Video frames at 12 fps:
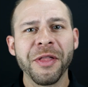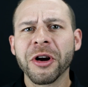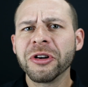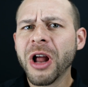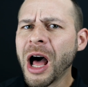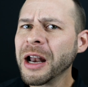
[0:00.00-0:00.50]
and
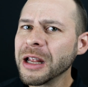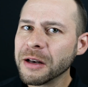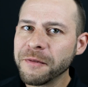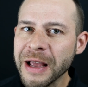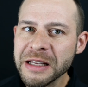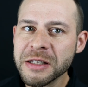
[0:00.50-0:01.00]
their non
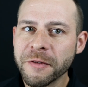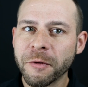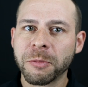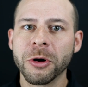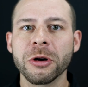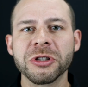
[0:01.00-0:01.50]
invasive
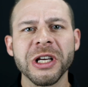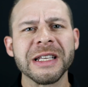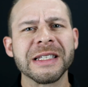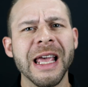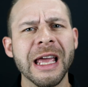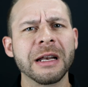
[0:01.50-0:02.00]
approach
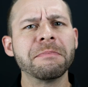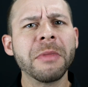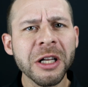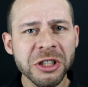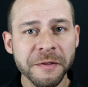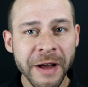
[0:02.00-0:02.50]
has gained
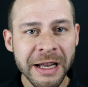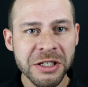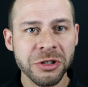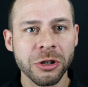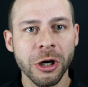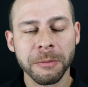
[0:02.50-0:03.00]
much faster